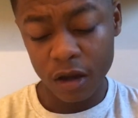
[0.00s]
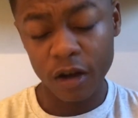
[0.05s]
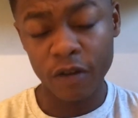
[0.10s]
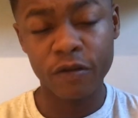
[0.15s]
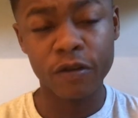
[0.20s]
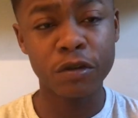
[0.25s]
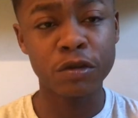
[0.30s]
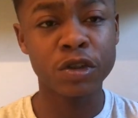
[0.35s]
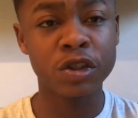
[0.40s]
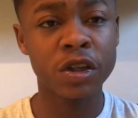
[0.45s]
I
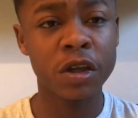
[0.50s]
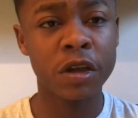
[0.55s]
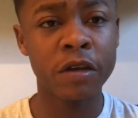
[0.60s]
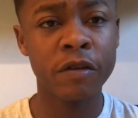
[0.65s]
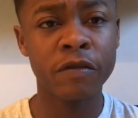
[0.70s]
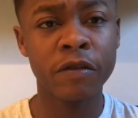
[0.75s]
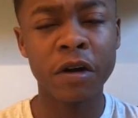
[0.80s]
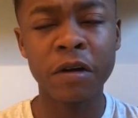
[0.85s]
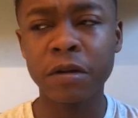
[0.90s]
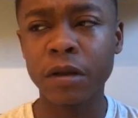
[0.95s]
feel
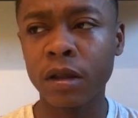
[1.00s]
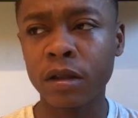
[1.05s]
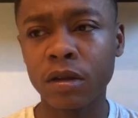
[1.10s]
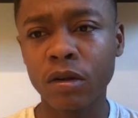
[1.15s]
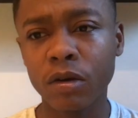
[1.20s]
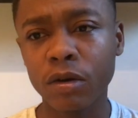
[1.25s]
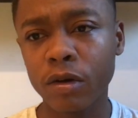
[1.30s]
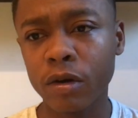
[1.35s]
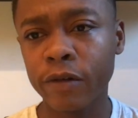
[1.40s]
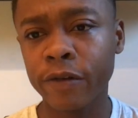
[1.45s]
Sheaf, I, I
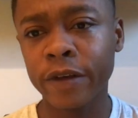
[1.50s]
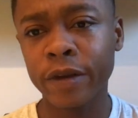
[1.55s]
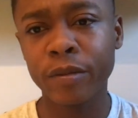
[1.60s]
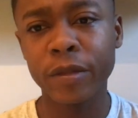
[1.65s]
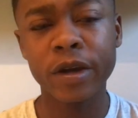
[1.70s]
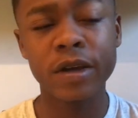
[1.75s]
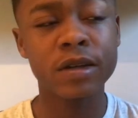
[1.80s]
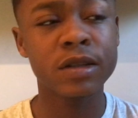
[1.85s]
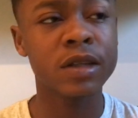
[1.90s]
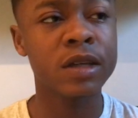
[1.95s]
don't know if he
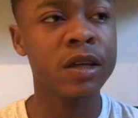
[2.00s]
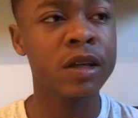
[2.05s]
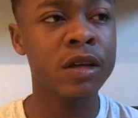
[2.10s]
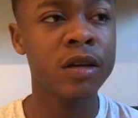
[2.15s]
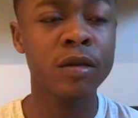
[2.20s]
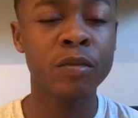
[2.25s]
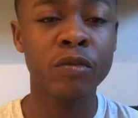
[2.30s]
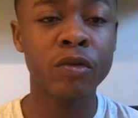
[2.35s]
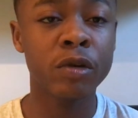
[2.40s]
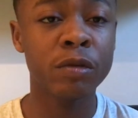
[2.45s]
makes it
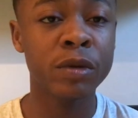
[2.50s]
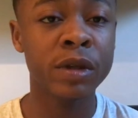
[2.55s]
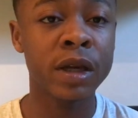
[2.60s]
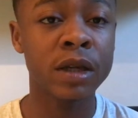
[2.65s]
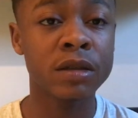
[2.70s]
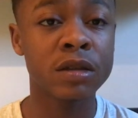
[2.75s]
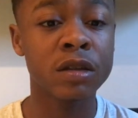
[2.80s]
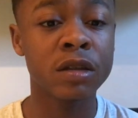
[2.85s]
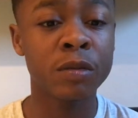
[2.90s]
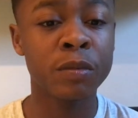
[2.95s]
here. He probably
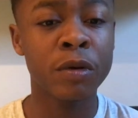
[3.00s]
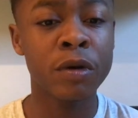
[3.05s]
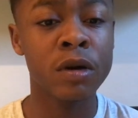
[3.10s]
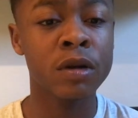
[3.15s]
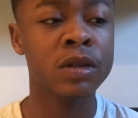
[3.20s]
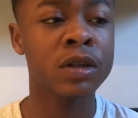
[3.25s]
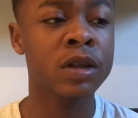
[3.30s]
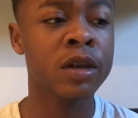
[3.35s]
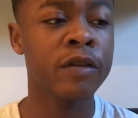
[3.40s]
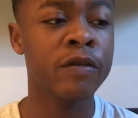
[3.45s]
has to
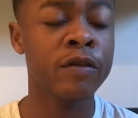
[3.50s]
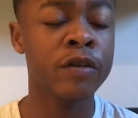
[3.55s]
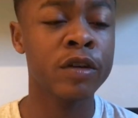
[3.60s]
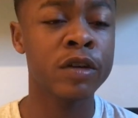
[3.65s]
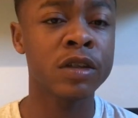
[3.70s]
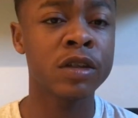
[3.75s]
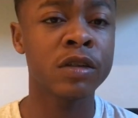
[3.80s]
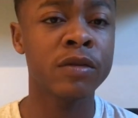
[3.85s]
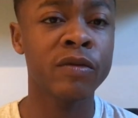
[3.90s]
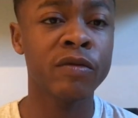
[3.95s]
depart to get
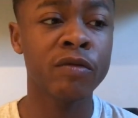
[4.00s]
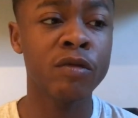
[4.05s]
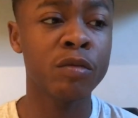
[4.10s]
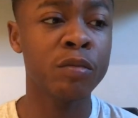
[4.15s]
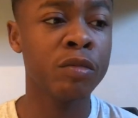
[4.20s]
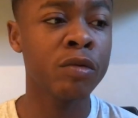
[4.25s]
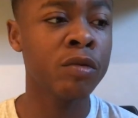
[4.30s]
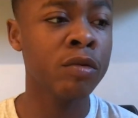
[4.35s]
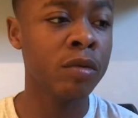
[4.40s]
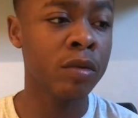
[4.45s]
first team
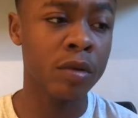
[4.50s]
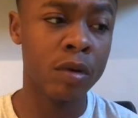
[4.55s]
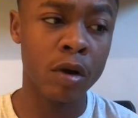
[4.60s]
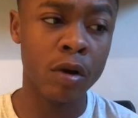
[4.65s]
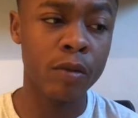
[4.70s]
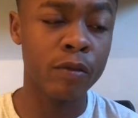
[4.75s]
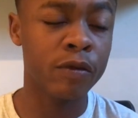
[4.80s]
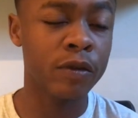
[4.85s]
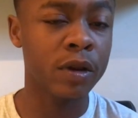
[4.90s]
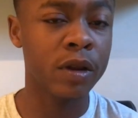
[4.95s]
football.
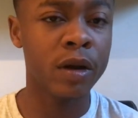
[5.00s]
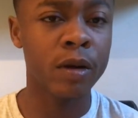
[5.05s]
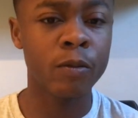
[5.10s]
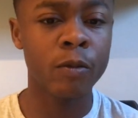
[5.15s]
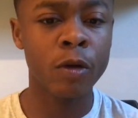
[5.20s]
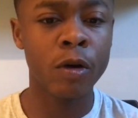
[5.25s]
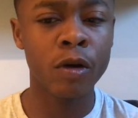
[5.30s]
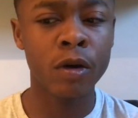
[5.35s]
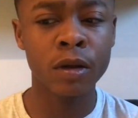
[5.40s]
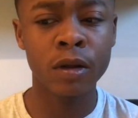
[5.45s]
Hopefully,
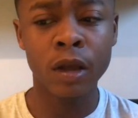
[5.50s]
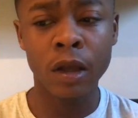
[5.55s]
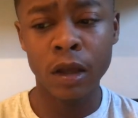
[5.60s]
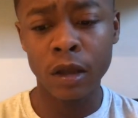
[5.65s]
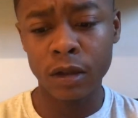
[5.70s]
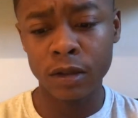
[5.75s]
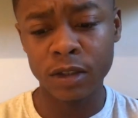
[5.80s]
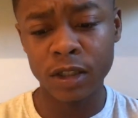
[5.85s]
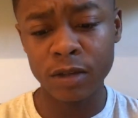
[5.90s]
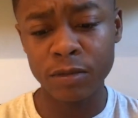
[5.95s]
I'm wrong.
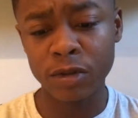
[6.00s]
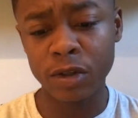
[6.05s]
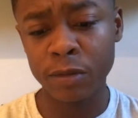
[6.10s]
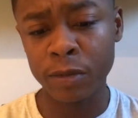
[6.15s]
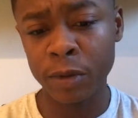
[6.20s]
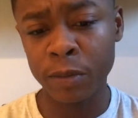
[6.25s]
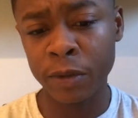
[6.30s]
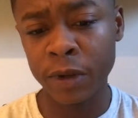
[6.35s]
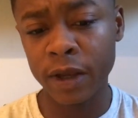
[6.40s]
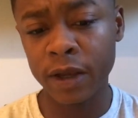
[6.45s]
Seems to
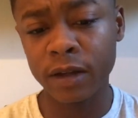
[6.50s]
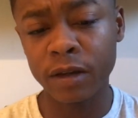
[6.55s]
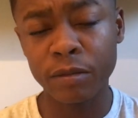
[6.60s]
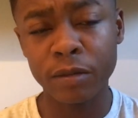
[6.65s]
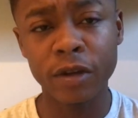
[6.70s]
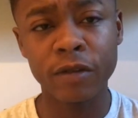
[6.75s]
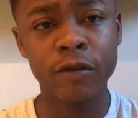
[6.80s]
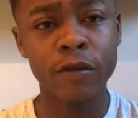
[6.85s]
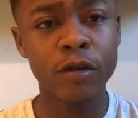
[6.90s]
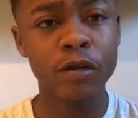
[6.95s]
be playing
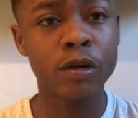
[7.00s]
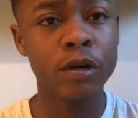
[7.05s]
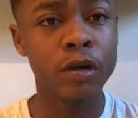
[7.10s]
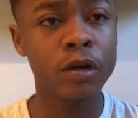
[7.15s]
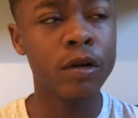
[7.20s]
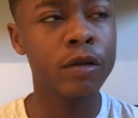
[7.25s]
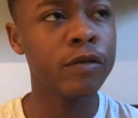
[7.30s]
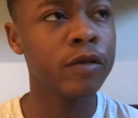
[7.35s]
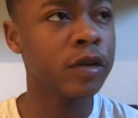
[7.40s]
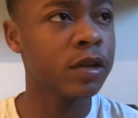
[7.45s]
in midfield a
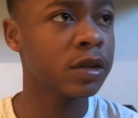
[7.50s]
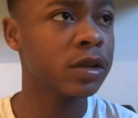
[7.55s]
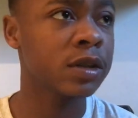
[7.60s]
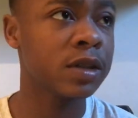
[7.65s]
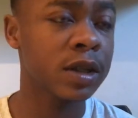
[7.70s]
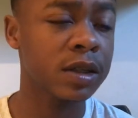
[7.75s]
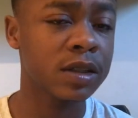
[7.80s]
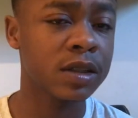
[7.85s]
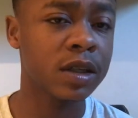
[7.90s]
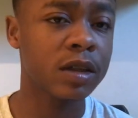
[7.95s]
lot
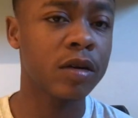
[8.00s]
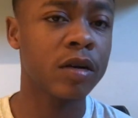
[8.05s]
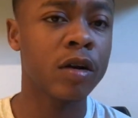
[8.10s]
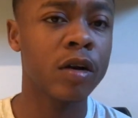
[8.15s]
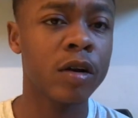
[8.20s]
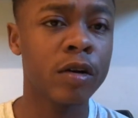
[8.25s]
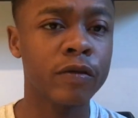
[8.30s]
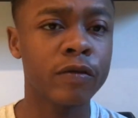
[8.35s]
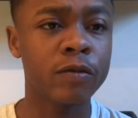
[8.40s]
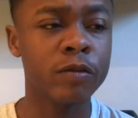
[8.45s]
versus at centre
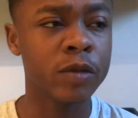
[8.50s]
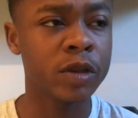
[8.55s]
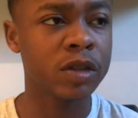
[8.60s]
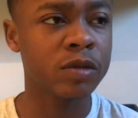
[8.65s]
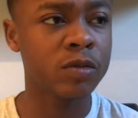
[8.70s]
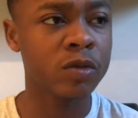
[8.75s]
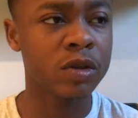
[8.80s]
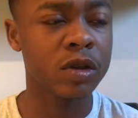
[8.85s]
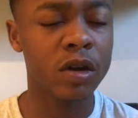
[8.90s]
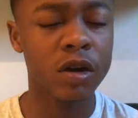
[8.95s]
half,
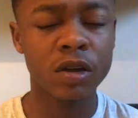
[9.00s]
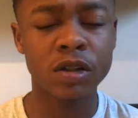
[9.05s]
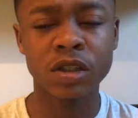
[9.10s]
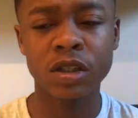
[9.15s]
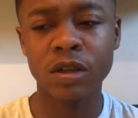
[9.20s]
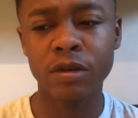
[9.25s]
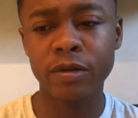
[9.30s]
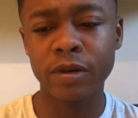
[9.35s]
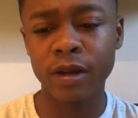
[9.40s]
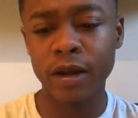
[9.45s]
which was
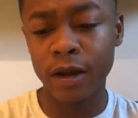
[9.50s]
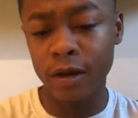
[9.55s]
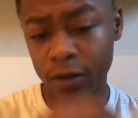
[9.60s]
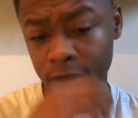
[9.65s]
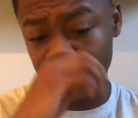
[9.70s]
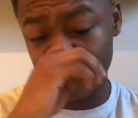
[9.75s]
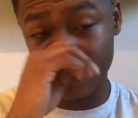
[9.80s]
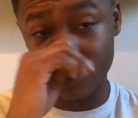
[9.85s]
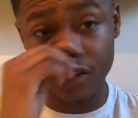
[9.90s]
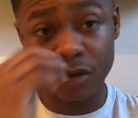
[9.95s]
last year and that,
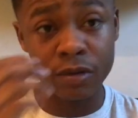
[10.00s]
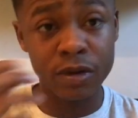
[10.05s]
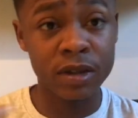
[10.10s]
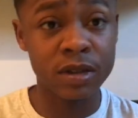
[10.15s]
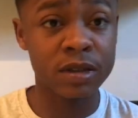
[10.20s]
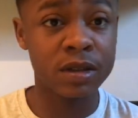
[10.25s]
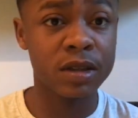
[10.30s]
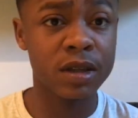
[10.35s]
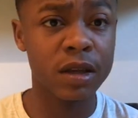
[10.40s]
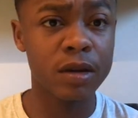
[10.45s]
even though
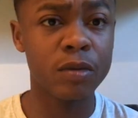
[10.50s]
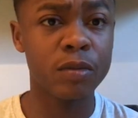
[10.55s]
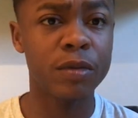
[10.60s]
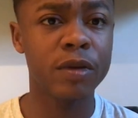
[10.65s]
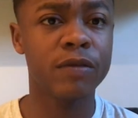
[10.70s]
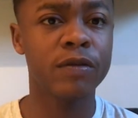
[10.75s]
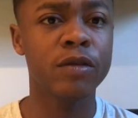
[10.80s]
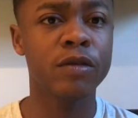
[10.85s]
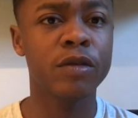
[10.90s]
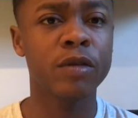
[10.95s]
he's a centre
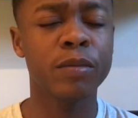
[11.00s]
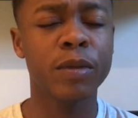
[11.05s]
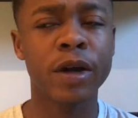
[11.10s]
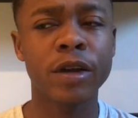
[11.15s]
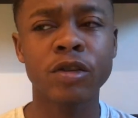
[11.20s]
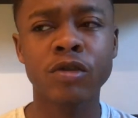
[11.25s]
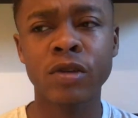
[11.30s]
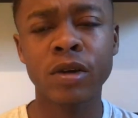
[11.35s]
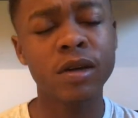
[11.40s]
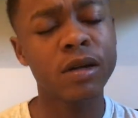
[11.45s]
midfielder
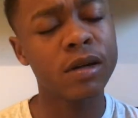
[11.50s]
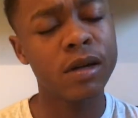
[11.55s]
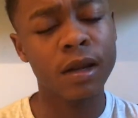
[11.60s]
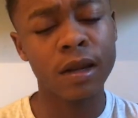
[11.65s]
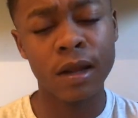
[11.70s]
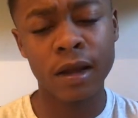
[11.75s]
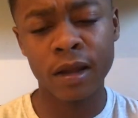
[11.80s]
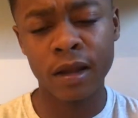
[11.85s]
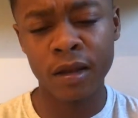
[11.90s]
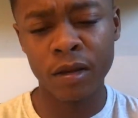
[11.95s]
by trade and I
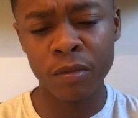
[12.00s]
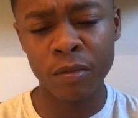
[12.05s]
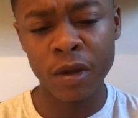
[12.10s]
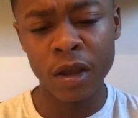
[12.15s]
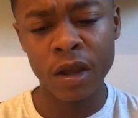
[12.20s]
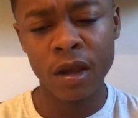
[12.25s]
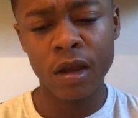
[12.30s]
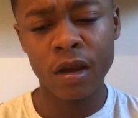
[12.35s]
like him.